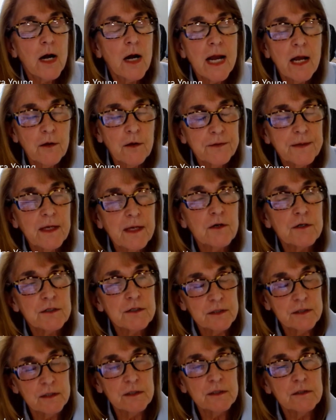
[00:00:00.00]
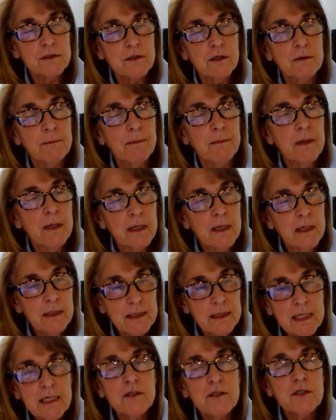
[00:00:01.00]
healthcare system
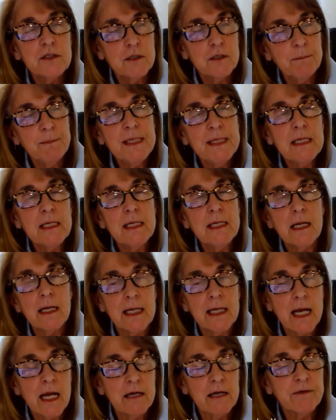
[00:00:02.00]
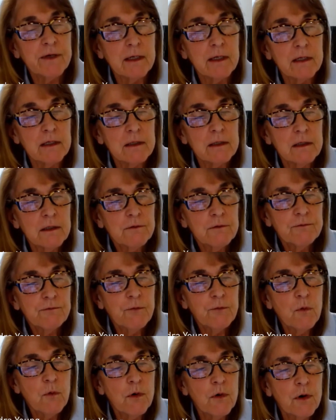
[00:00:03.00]
needs to be an advocate
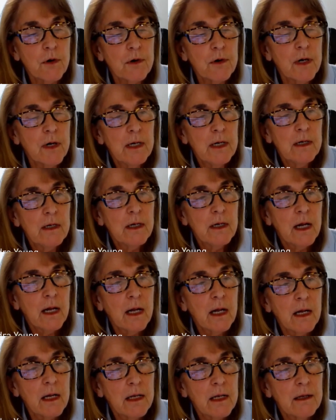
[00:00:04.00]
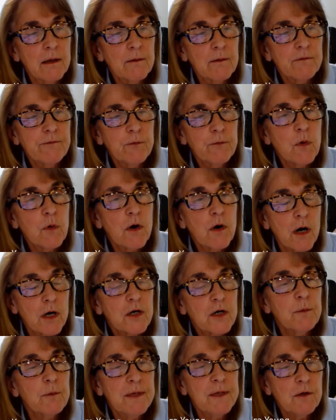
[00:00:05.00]
for our
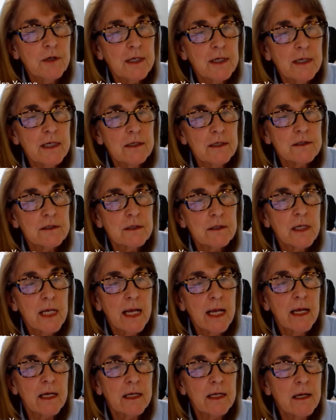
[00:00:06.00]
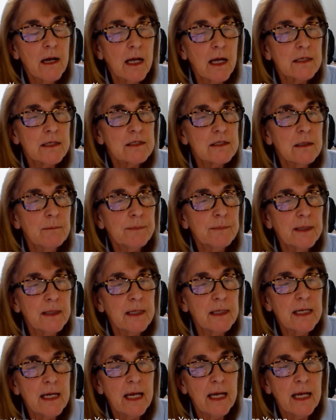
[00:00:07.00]
communities and not
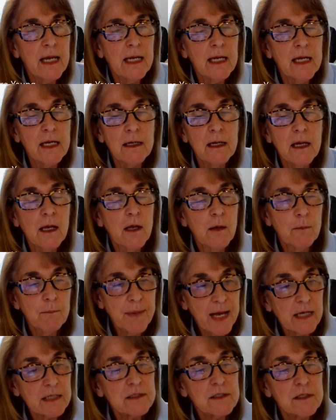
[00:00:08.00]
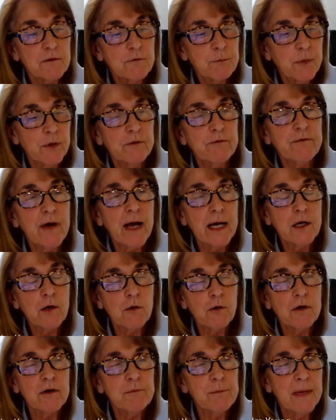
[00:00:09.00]
simply a passive
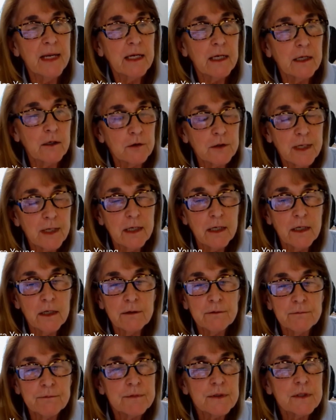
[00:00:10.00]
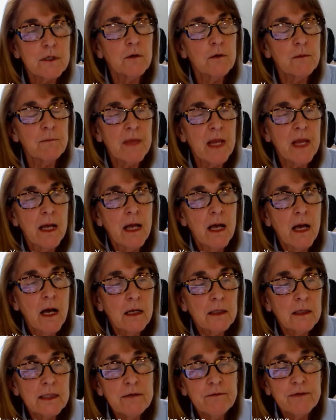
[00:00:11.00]
provider of medical care. So
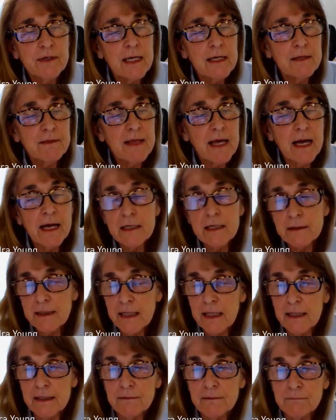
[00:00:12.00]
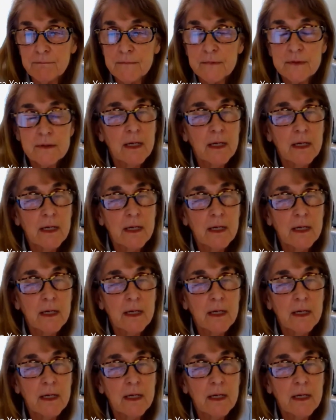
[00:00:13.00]
I'll leave it at that and